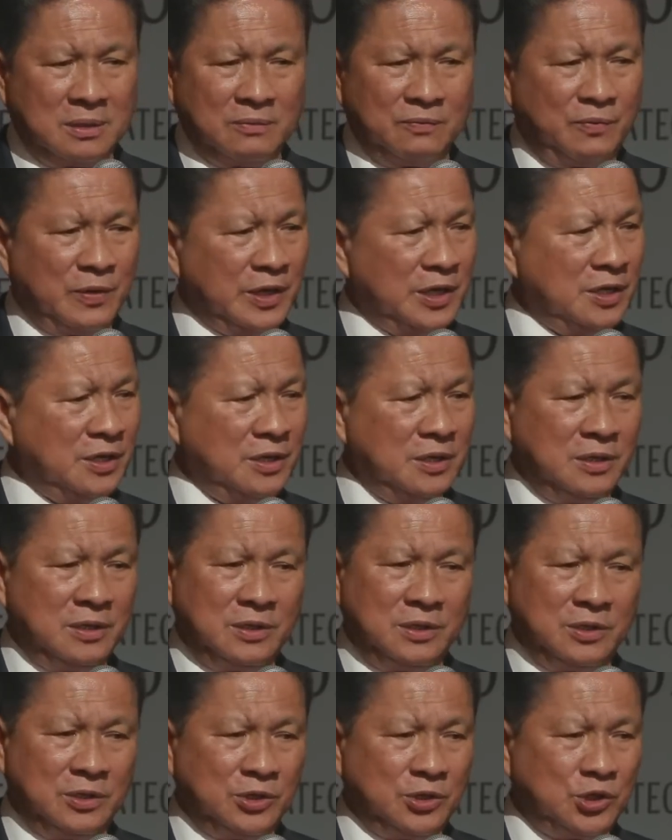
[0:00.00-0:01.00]

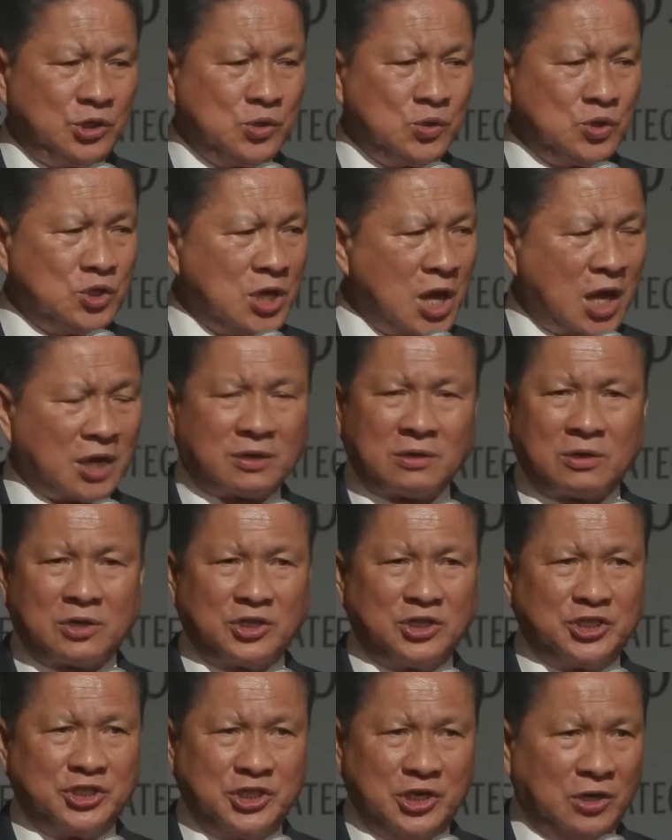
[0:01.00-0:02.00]
We do not
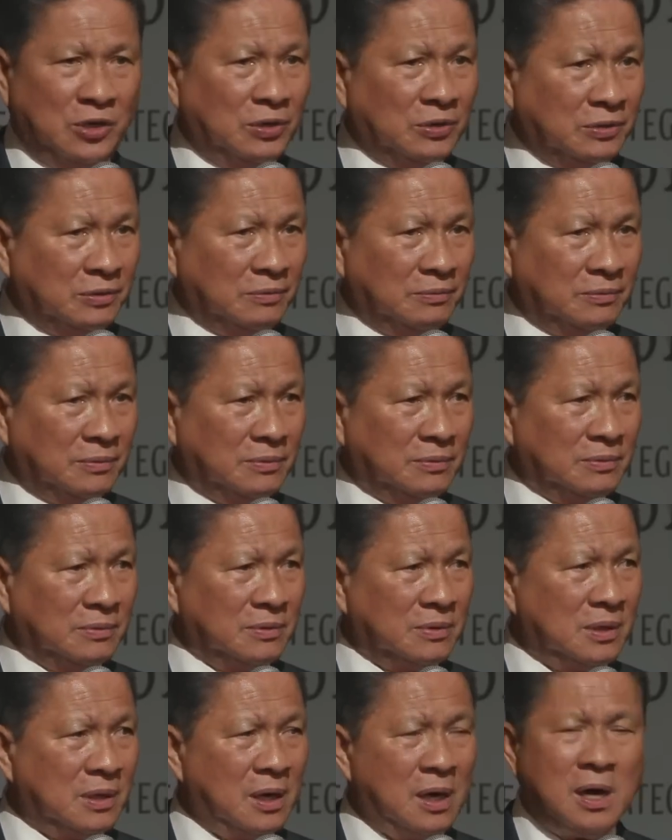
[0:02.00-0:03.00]
condone
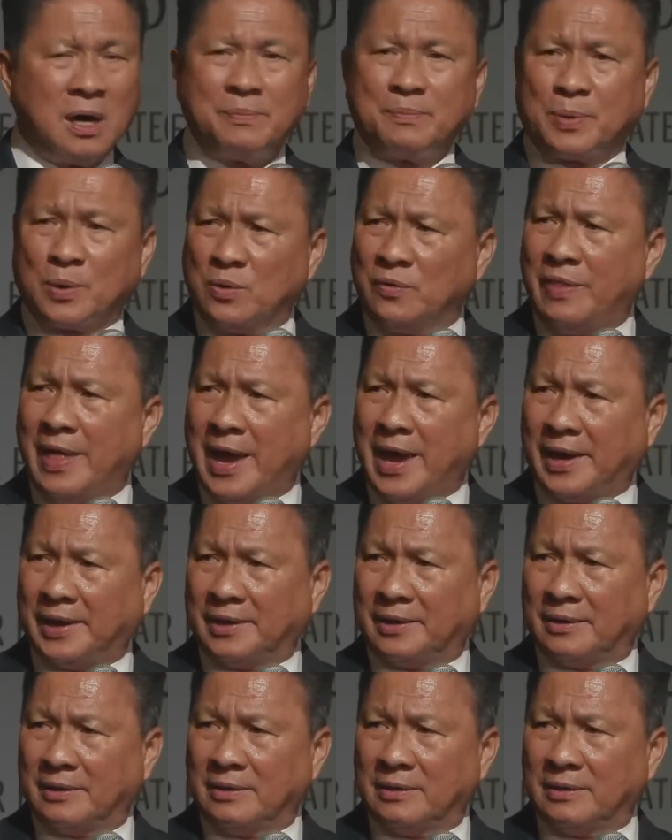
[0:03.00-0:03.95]
or approve that.